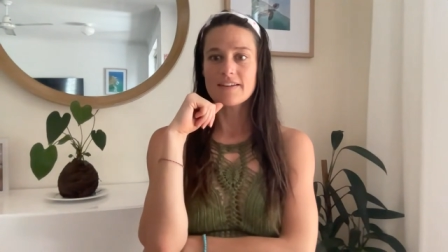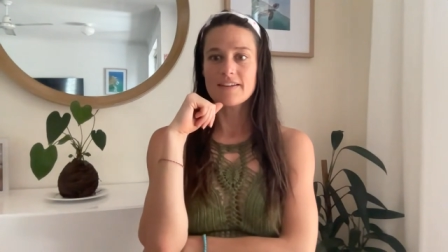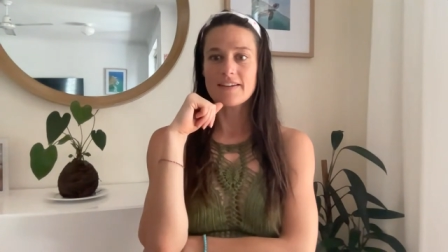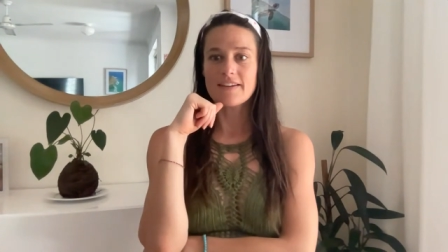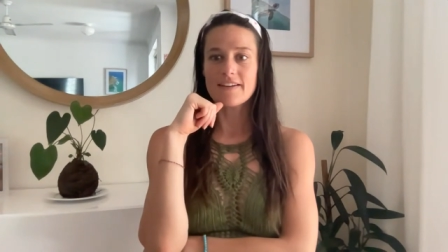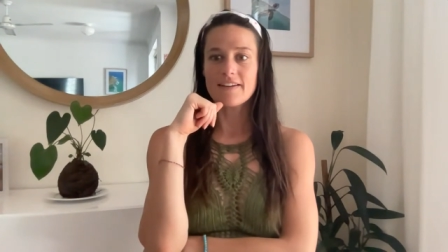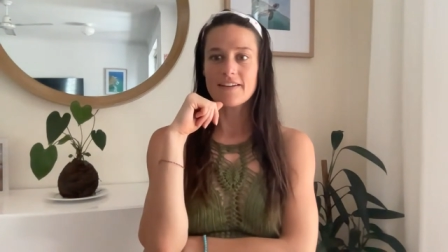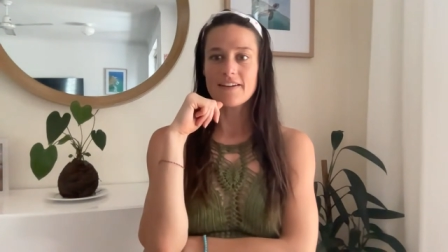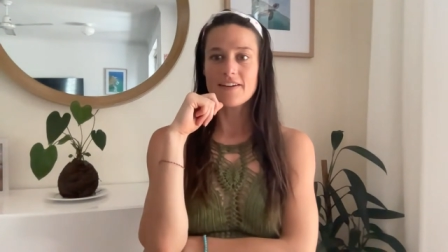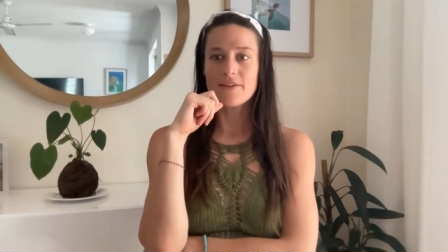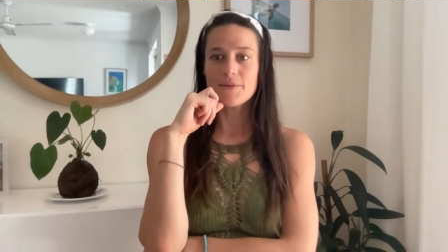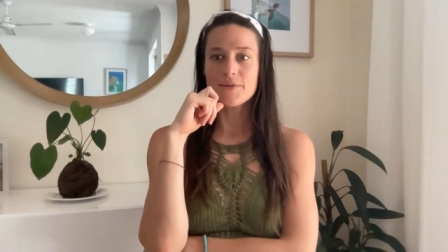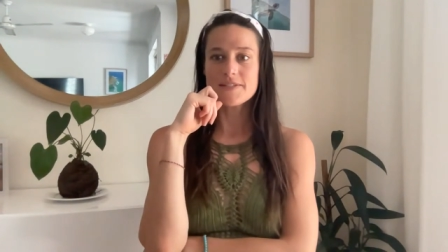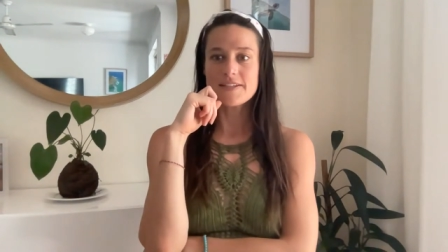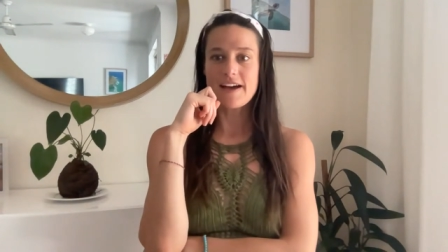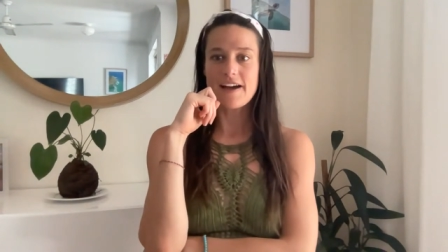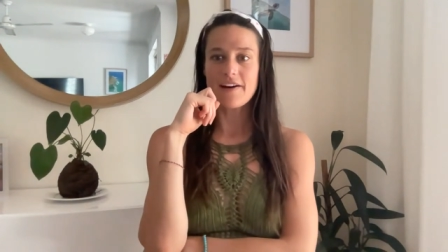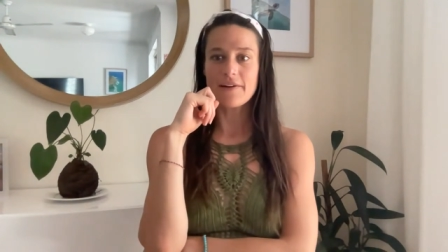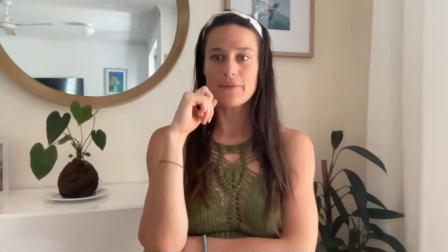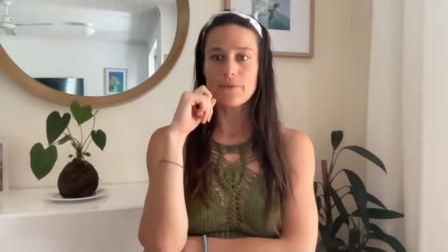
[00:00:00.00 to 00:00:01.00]
Gary
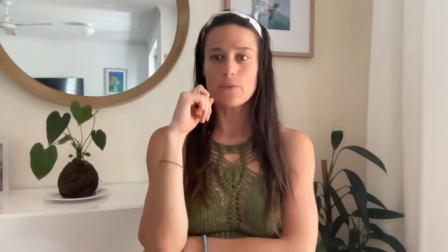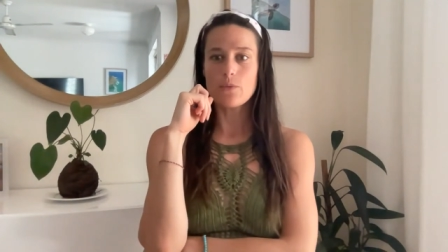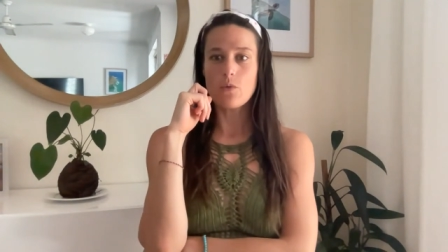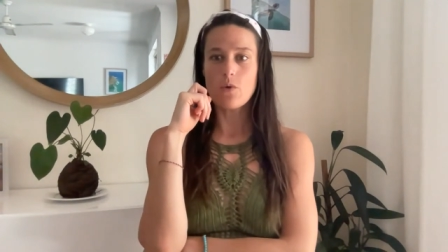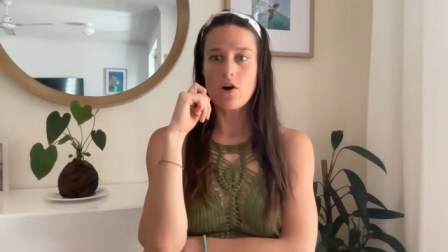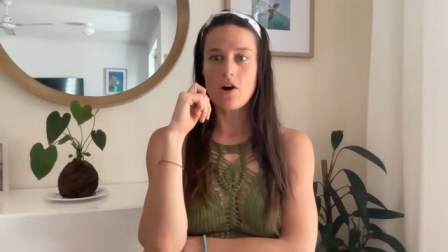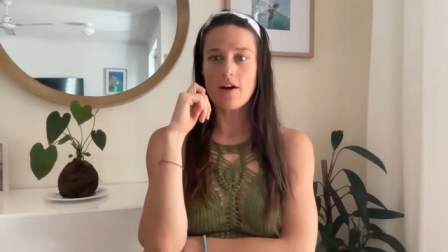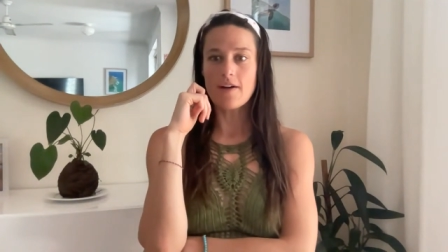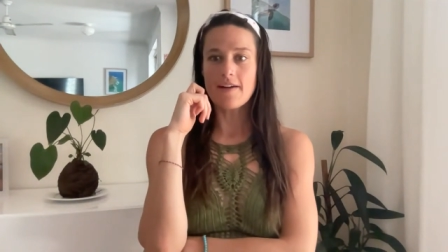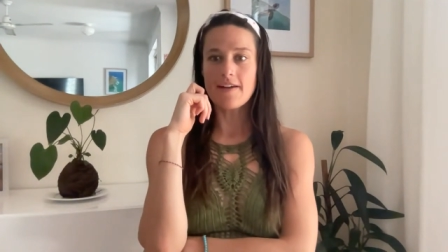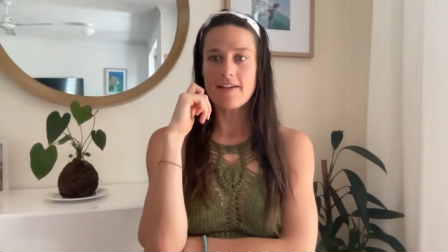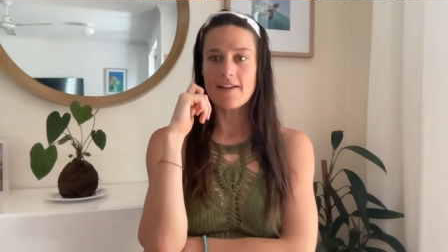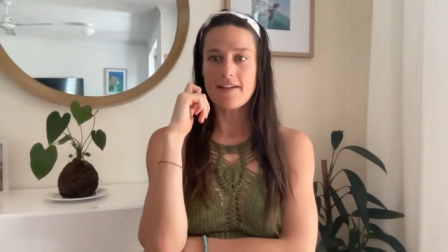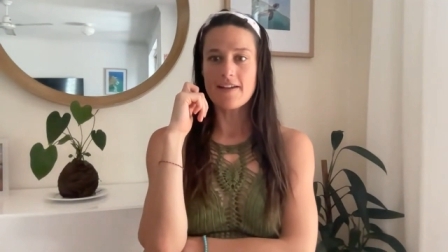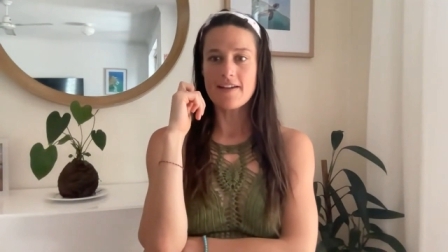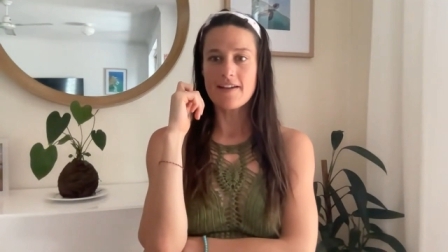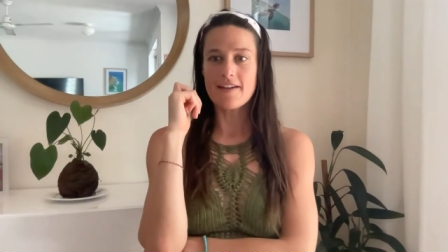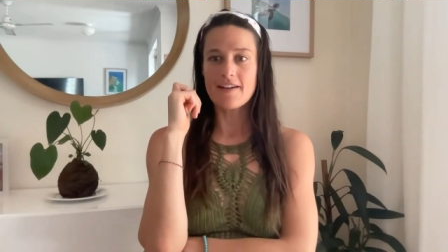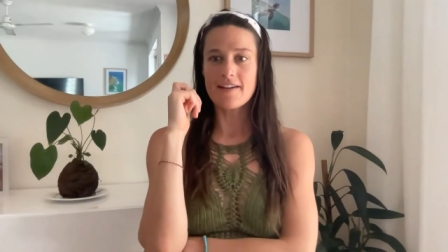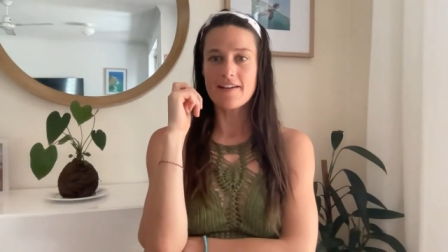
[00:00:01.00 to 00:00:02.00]
was out
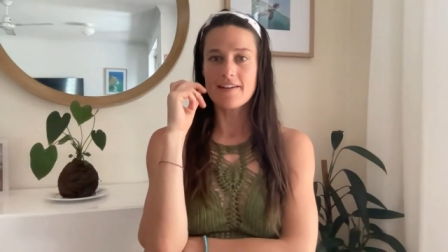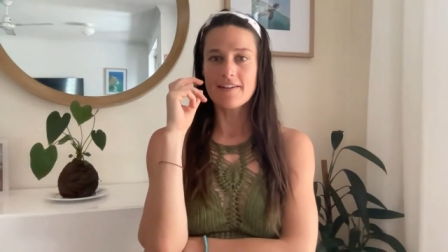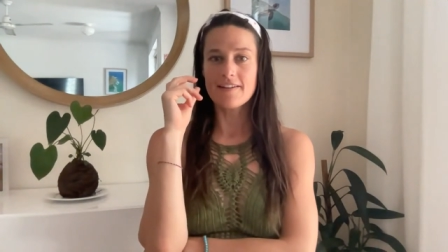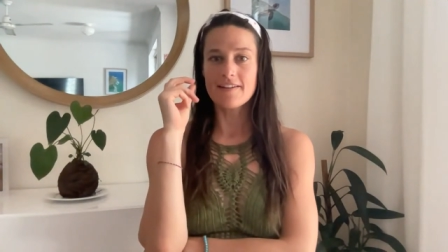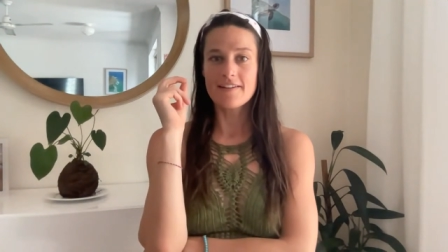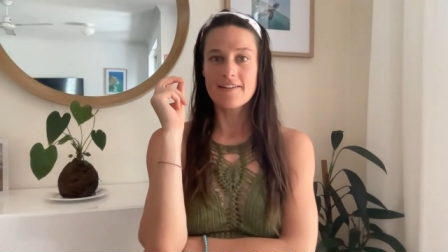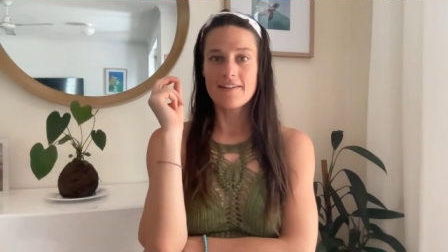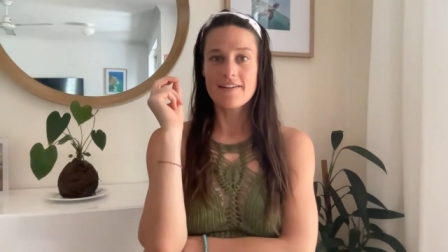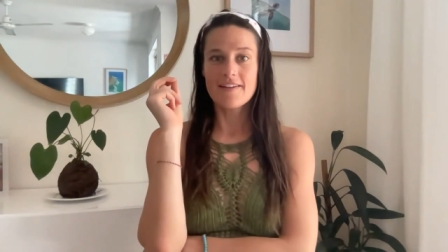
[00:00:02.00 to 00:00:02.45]
walking.